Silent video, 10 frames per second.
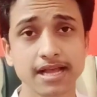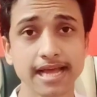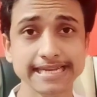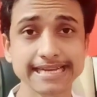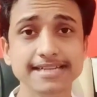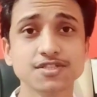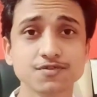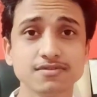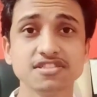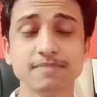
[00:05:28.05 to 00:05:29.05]
And Indian
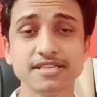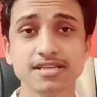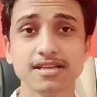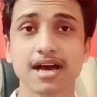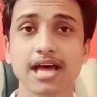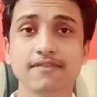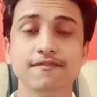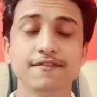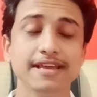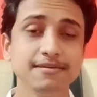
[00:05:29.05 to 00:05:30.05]
students especially are
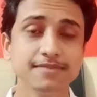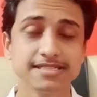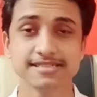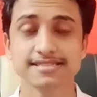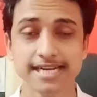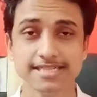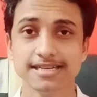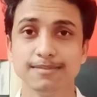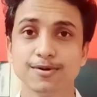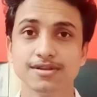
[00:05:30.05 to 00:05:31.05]
very much excited
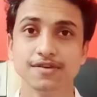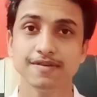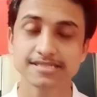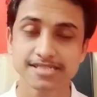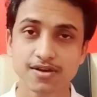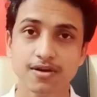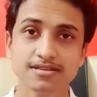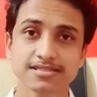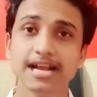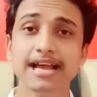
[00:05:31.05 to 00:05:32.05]
about the USD
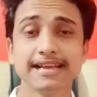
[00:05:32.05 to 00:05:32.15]
dollars,